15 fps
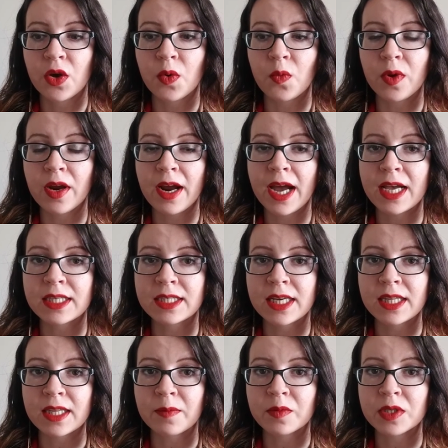we are
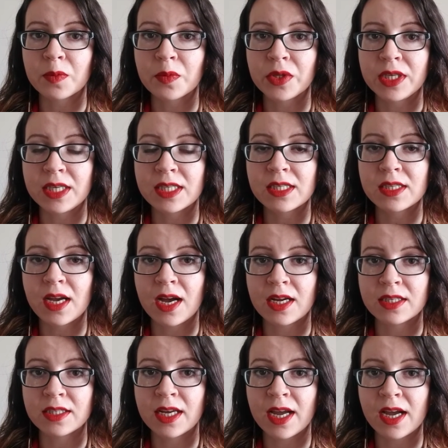asking them to please
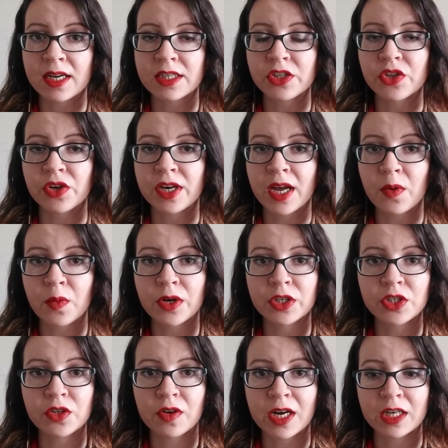contact their network
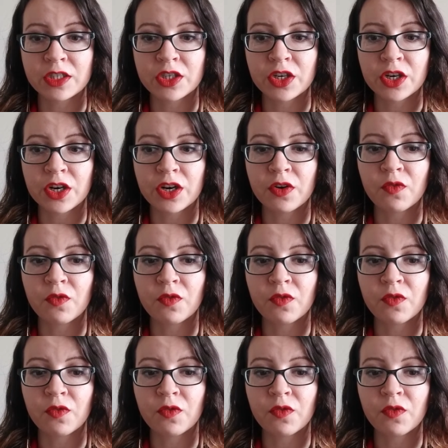director